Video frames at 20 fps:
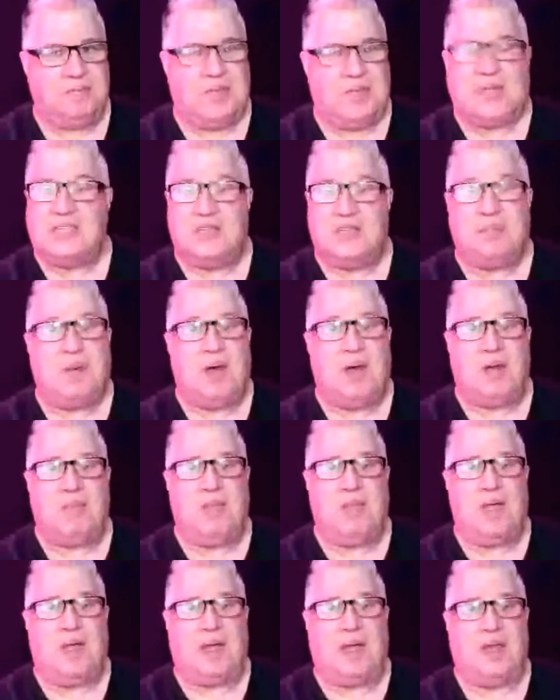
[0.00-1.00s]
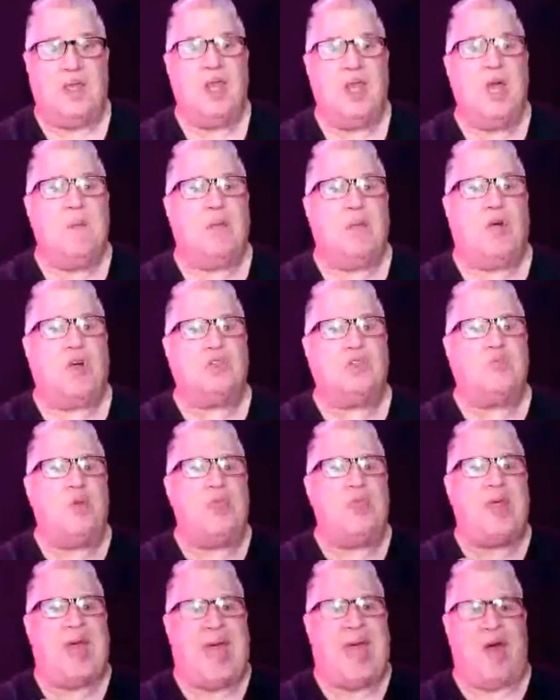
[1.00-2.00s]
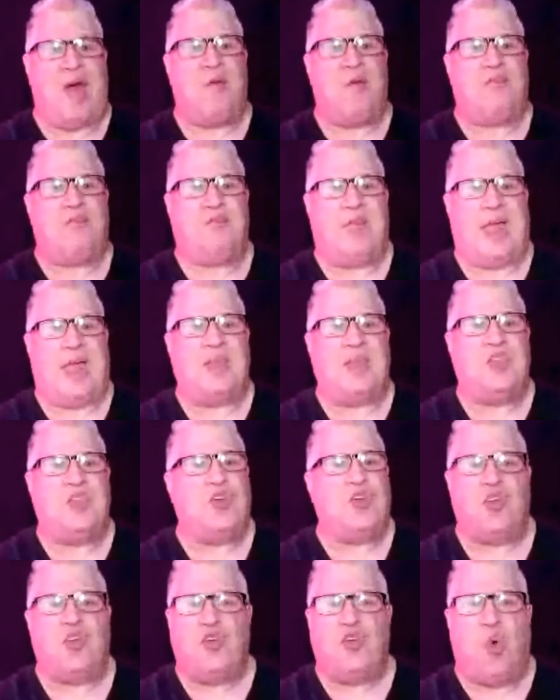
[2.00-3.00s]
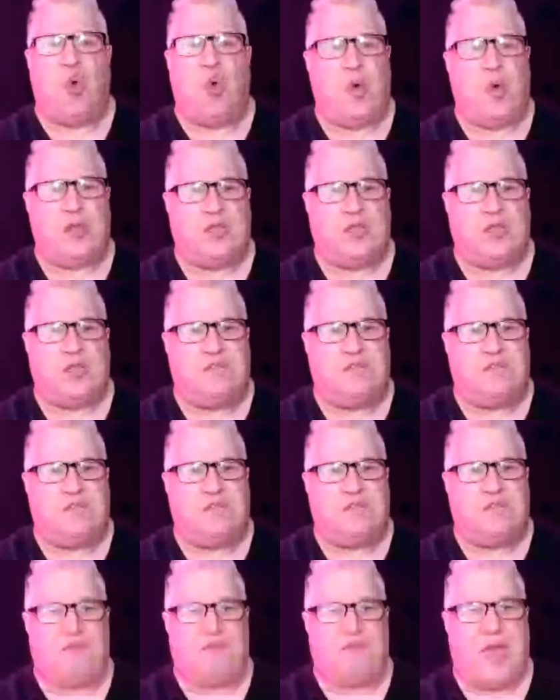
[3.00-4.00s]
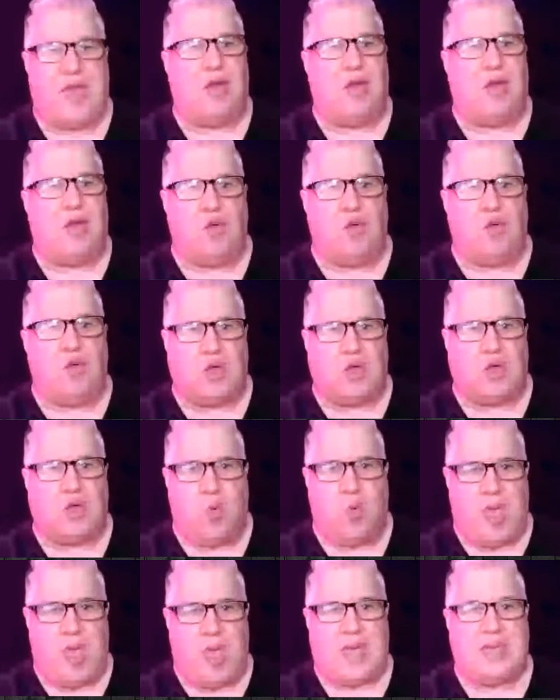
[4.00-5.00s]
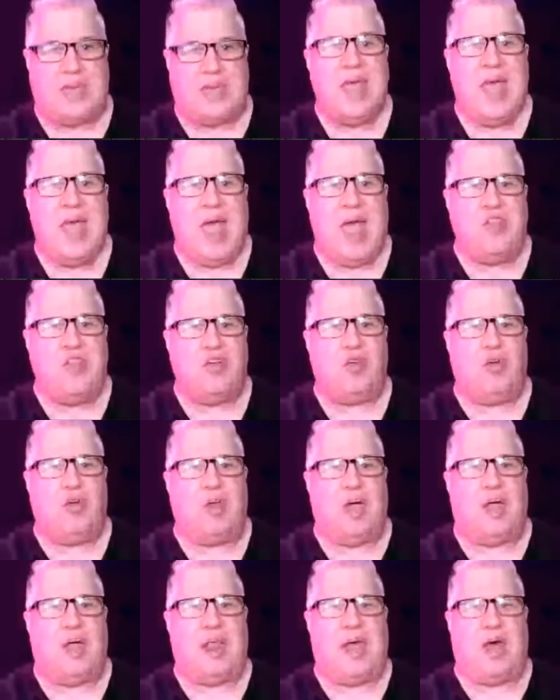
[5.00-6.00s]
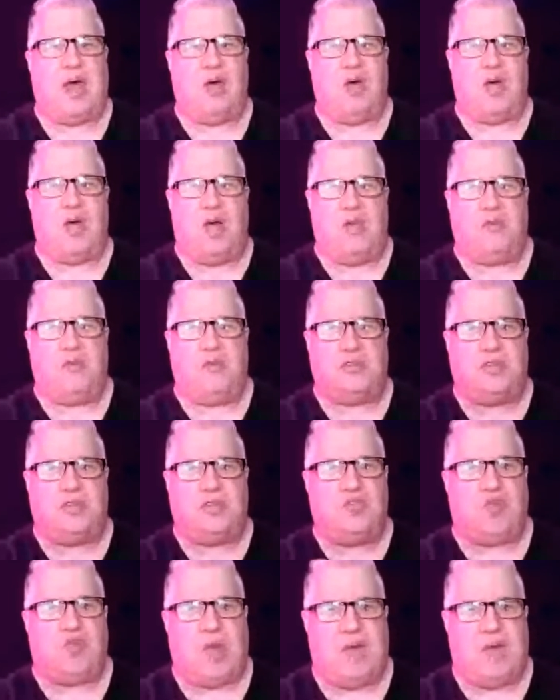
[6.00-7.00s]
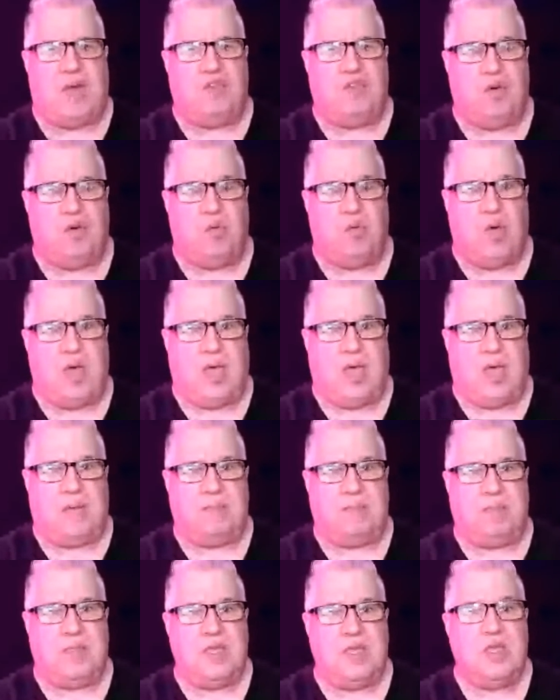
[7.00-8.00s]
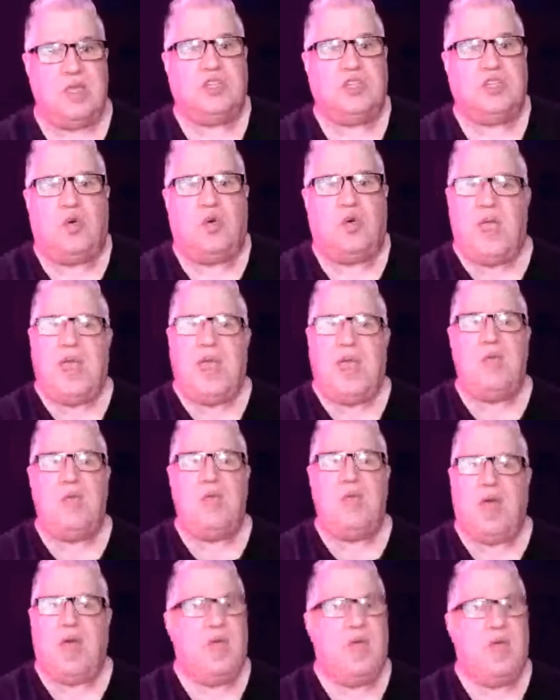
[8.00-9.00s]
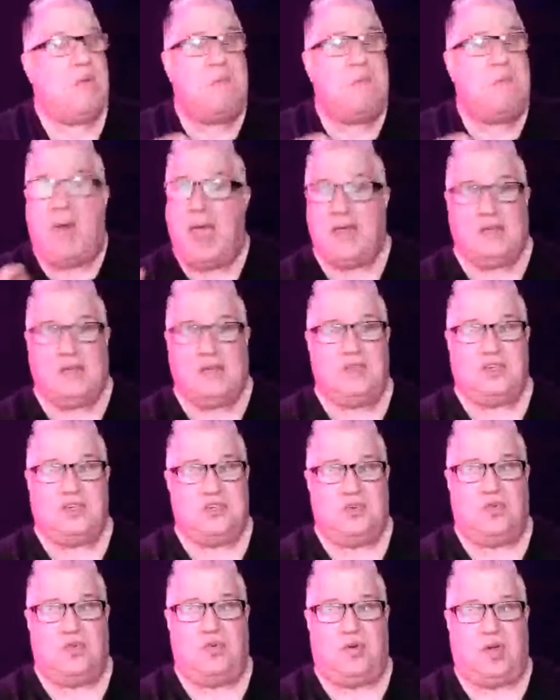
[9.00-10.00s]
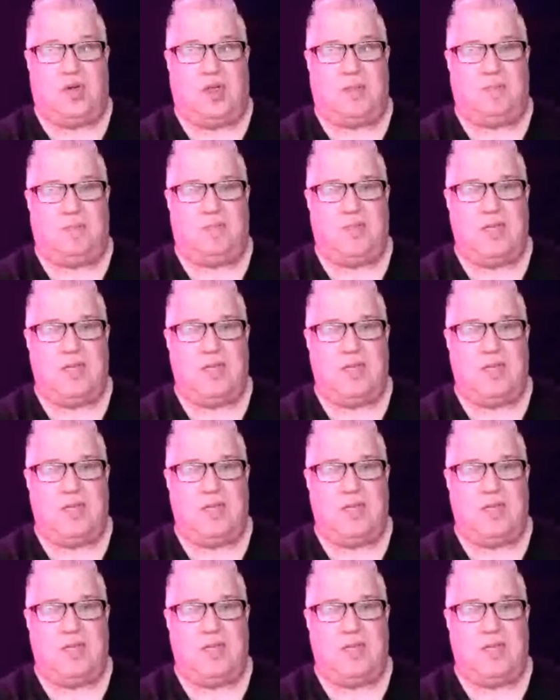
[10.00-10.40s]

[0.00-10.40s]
That's the bottom line. Because without that, you're going to fail and you're going to quit and you're going to allow others to drive you away. So anyway, back to the story.